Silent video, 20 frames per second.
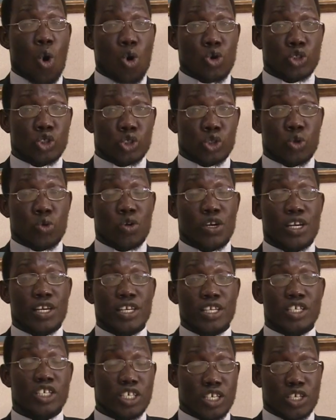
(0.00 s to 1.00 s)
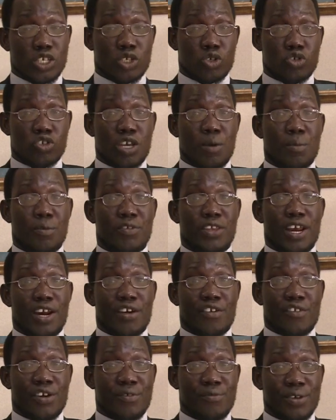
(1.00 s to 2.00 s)
also listen to some of their
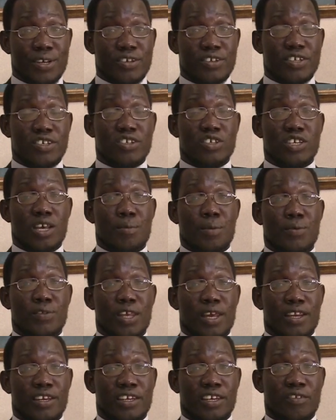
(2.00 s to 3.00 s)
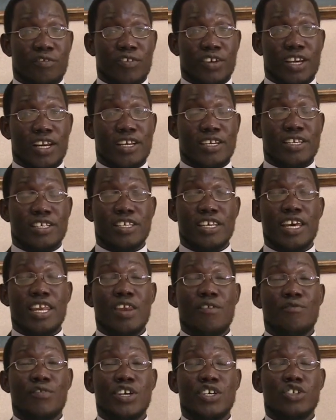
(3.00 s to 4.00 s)
grievances, some of their difficulties,
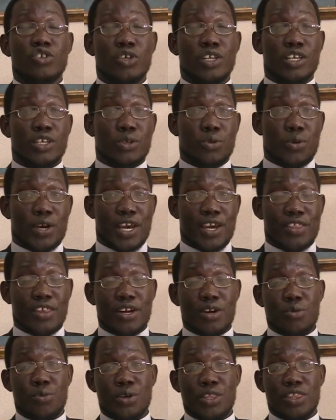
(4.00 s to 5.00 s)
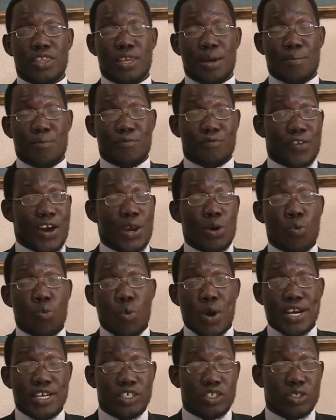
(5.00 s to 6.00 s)
and eventually, together with them, find
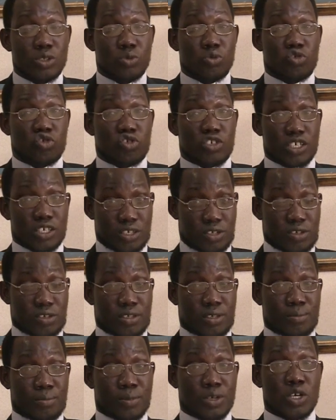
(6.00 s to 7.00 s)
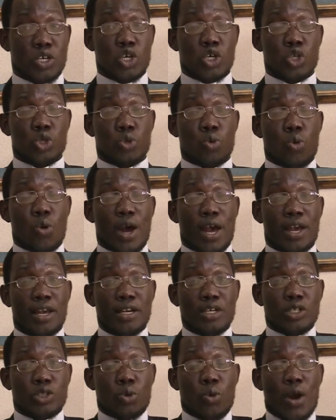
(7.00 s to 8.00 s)
ways to settle them, to,
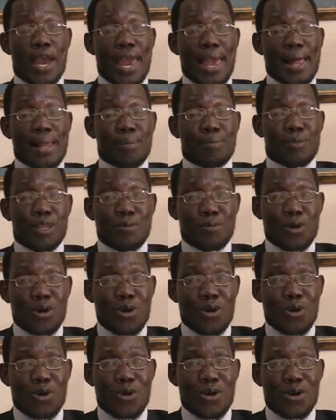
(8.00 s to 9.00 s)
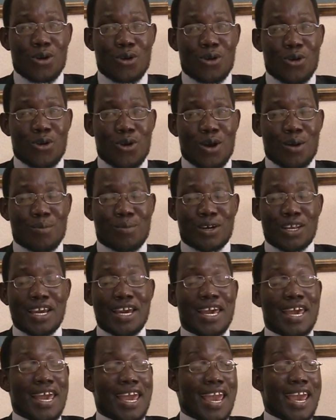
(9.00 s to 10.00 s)
to help them go, go about.
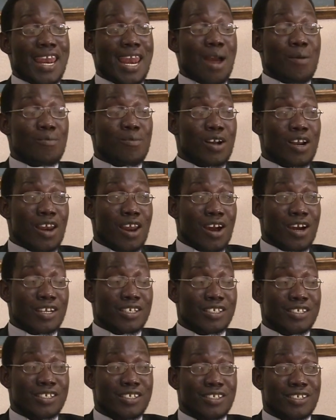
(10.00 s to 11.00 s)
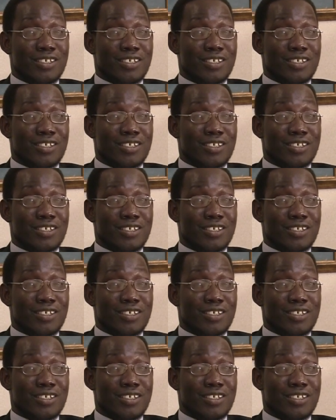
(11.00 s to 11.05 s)
And I'm glad